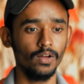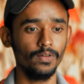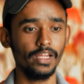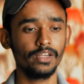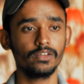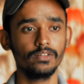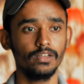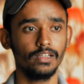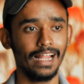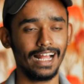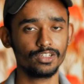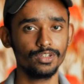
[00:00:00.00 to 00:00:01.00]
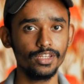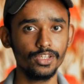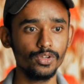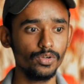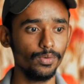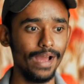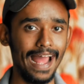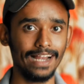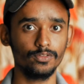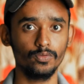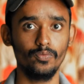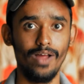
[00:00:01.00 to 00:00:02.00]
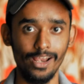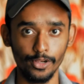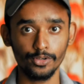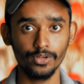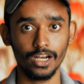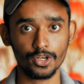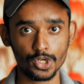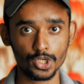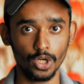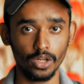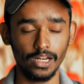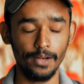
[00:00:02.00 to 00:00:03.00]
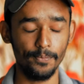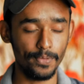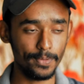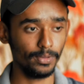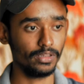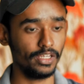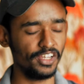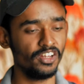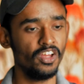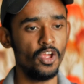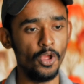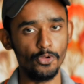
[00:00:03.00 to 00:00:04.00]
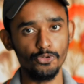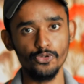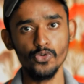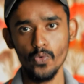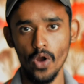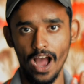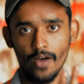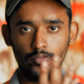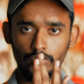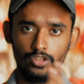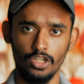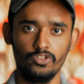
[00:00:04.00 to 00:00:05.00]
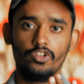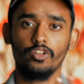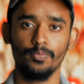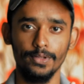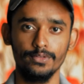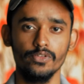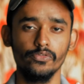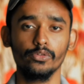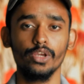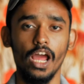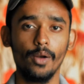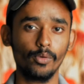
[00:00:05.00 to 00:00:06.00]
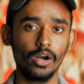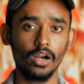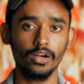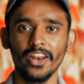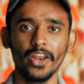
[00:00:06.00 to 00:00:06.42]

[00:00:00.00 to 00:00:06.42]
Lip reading: it actually adds value to that shot, and people think you have such an expensive camera.